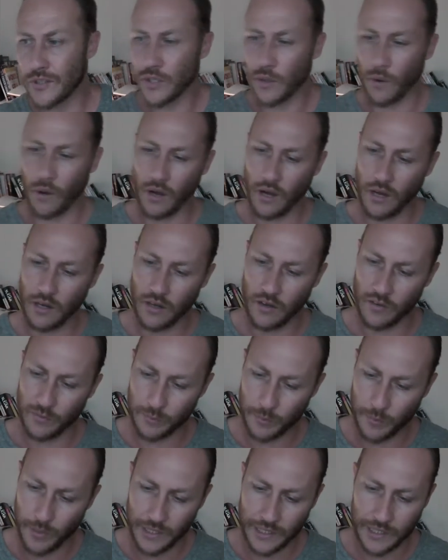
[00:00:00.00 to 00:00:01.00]
So I
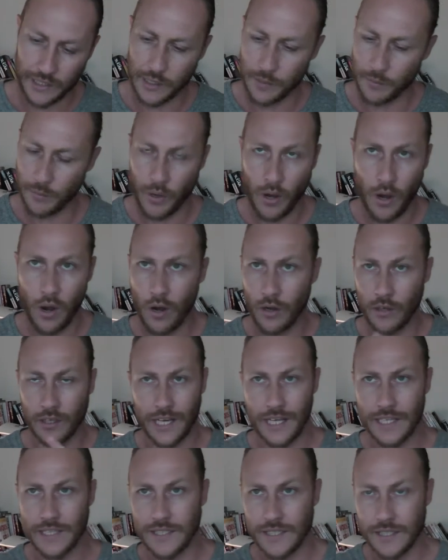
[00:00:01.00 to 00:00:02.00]
love my Linkin
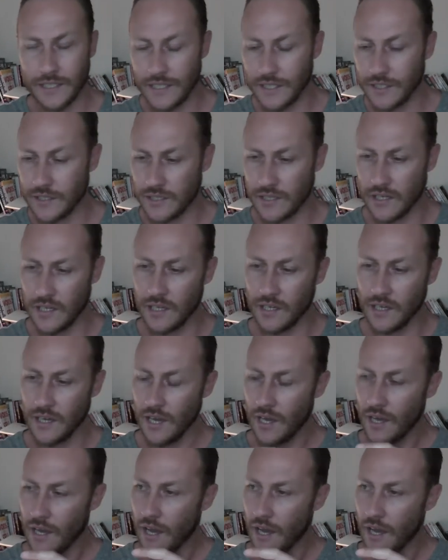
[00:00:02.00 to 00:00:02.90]
Park, AC/DC,